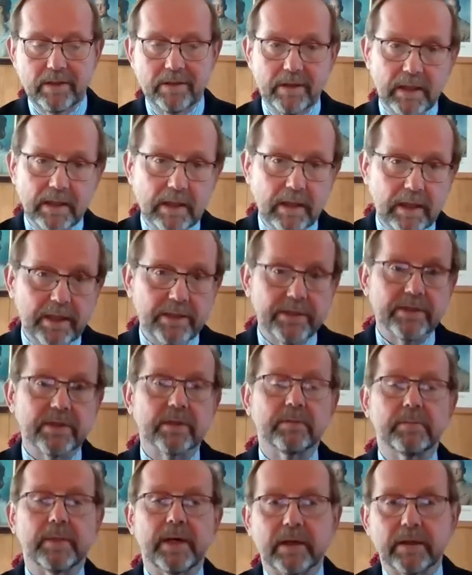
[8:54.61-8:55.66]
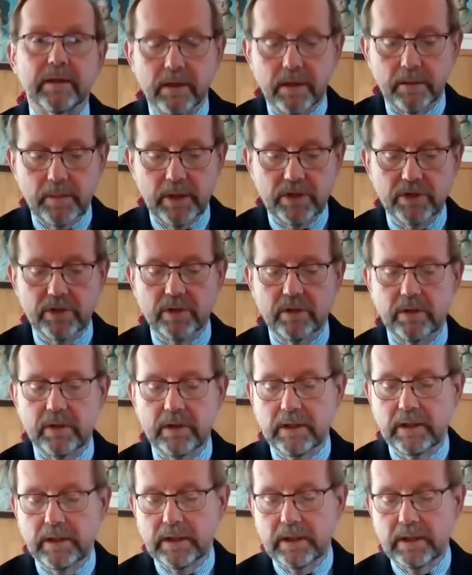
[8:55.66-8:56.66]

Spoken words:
Nonetheless, back at the commission,